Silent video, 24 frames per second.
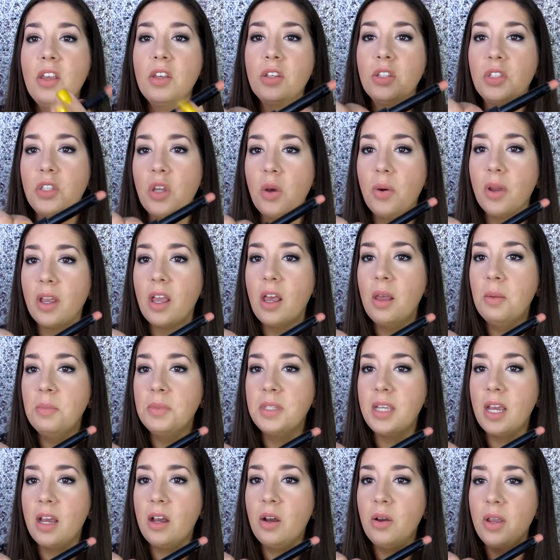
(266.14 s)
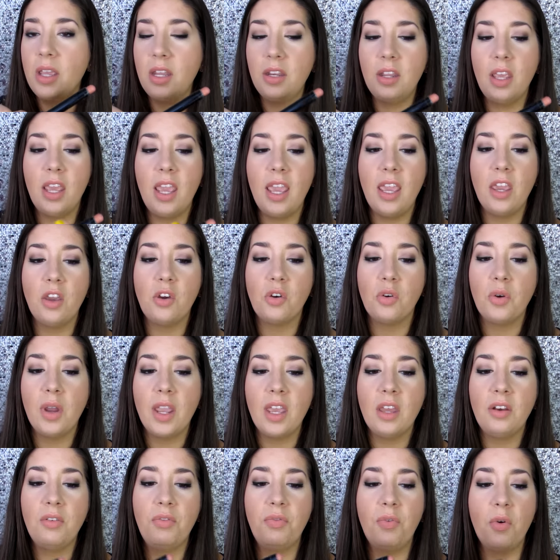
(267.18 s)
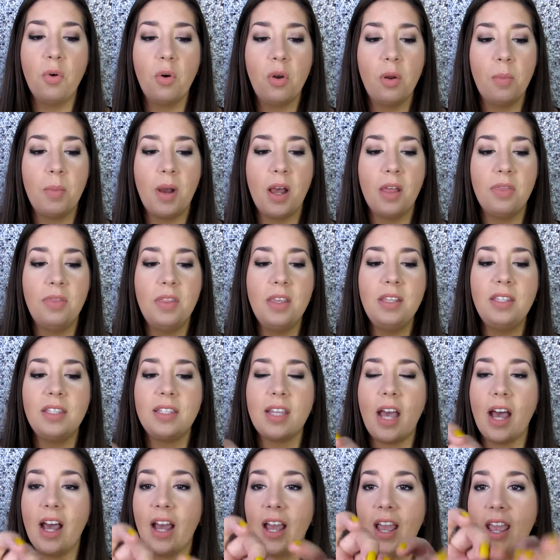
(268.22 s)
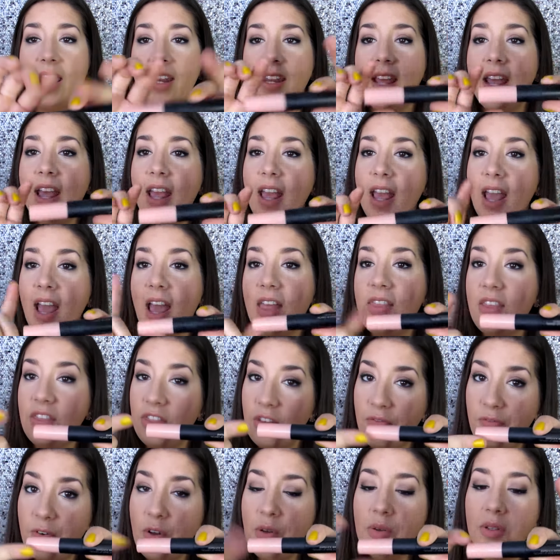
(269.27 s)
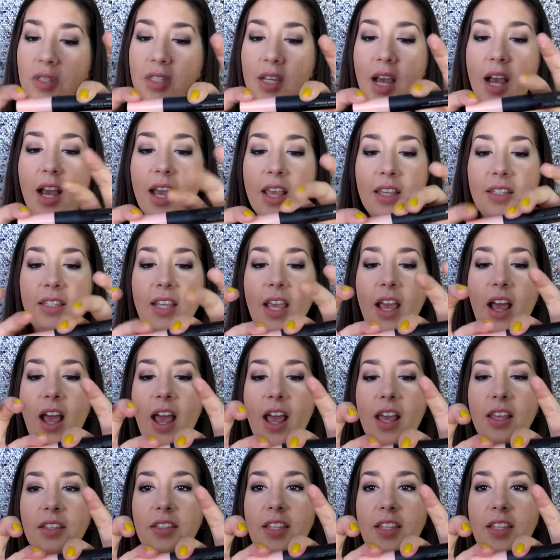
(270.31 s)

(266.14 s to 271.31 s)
So it comes out in a crayon form on this side and then the full size has